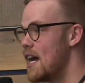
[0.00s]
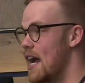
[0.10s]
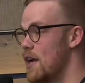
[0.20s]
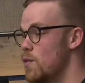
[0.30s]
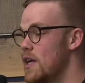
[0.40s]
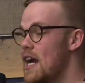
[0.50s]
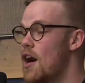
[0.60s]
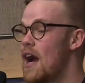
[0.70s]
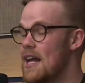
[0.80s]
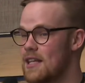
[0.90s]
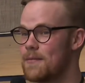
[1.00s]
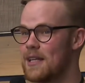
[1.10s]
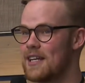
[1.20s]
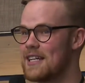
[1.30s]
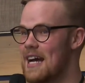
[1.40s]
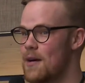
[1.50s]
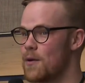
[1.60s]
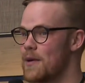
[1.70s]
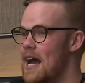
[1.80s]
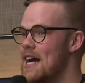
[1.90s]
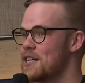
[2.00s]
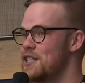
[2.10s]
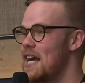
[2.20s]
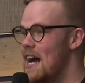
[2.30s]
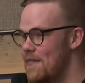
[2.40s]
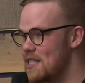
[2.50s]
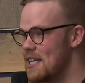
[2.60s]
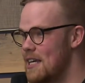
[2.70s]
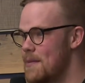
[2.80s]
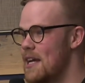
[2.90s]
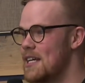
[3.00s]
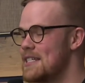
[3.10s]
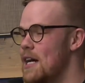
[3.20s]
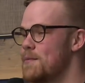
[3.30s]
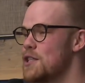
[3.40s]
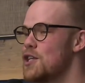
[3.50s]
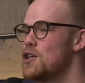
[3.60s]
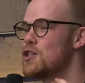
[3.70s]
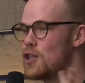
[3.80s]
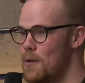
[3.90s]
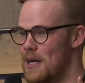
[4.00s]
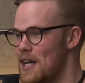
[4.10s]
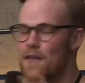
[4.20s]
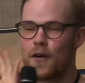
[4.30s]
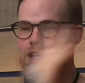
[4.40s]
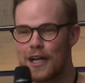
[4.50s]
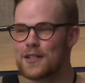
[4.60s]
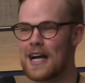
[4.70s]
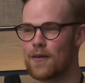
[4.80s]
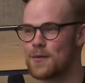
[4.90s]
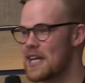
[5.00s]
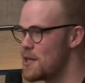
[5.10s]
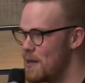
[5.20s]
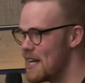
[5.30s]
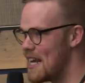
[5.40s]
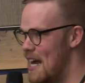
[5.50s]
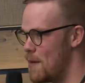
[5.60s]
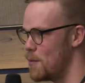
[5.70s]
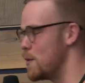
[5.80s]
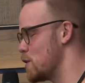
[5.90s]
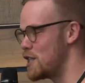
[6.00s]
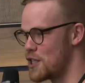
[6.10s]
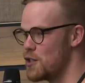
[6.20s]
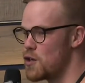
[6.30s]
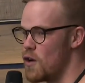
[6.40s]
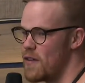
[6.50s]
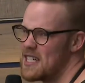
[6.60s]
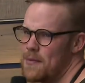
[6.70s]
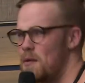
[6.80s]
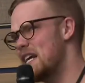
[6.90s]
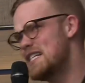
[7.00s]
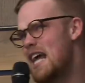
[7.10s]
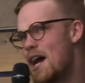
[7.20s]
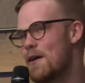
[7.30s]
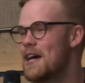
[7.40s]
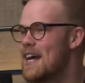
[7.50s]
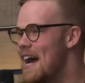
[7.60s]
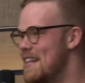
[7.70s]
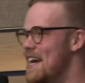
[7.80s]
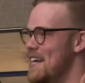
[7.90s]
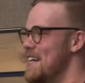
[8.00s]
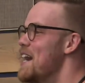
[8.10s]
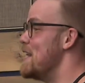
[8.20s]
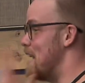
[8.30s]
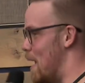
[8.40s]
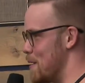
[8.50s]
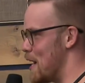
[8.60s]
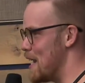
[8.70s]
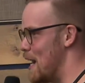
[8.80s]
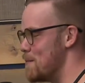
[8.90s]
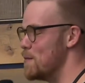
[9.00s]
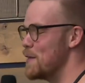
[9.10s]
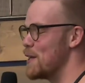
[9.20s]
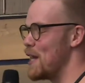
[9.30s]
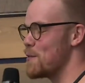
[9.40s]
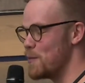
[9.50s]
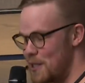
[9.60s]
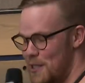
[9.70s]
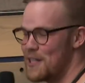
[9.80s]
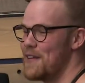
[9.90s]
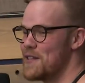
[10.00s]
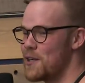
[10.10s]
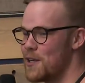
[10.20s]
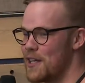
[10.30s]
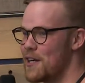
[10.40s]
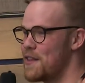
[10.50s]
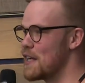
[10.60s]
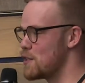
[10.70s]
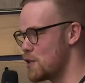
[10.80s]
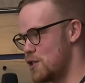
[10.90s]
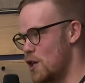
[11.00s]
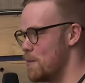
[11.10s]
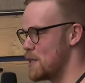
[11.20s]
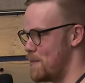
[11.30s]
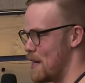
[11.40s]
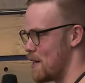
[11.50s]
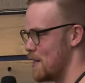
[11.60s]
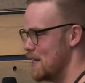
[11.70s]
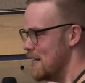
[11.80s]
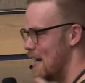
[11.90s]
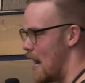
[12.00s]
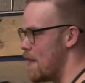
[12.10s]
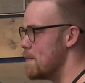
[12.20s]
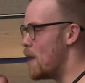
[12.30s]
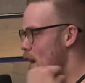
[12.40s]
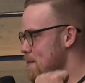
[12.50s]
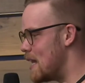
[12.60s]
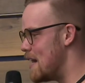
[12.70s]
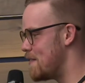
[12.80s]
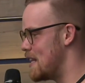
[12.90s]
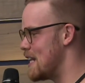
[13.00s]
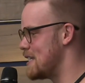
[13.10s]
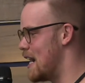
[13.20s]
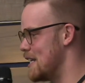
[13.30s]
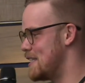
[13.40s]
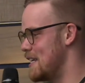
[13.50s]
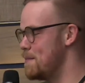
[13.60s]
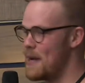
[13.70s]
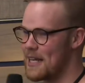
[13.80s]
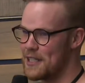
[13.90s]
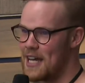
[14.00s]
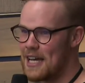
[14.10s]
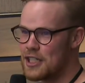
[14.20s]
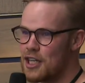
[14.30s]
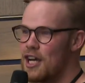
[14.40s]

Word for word: And we are at the ability now where we actually have a team, and it has helped us so much. For years, everyone was like, you need to get help. And we were such control freaks, and we were like, no. And then now we got help, and we were like, we should have done this earlier. Things are so much better. And in the bottom left, that's us in Bangladesh.